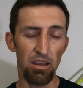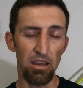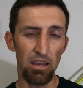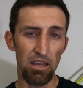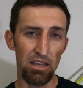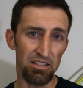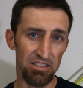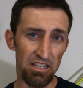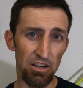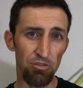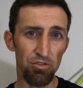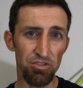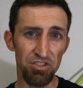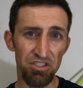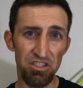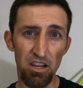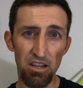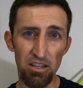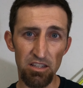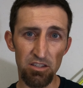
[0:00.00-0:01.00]
In several
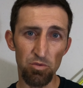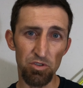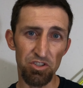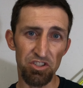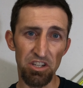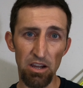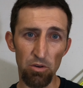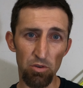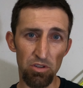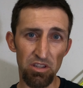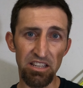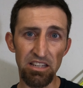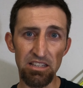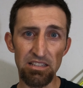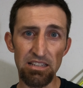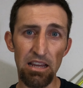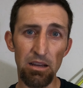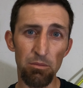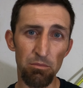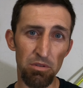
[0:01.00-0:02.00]
studies, which I will link
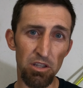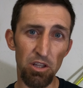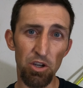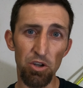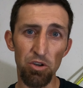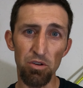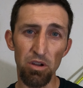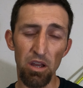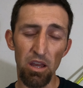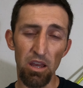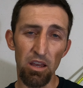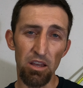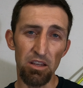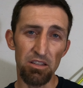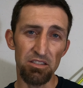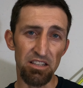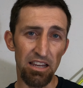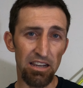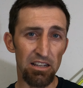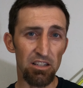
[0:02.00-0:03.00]
down below,
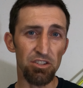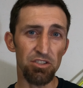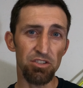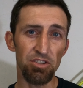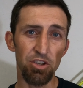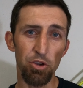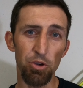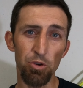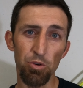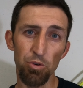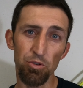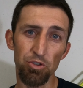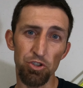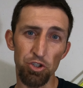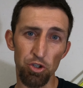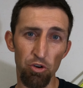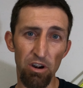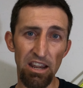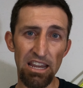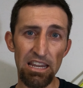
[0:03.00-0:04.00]
cyclists who
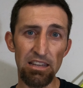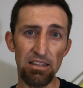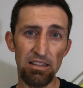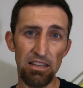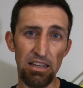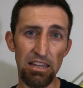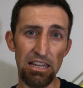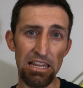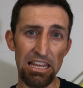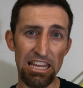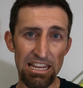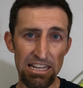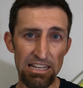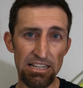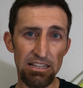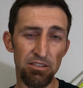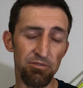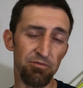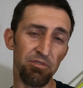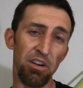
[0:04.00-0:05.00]
trained in
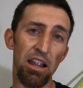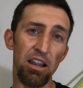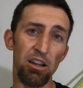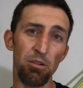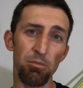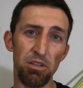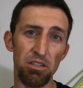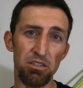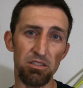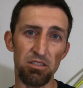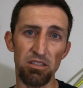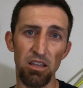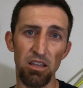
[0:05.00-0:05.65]
heated environments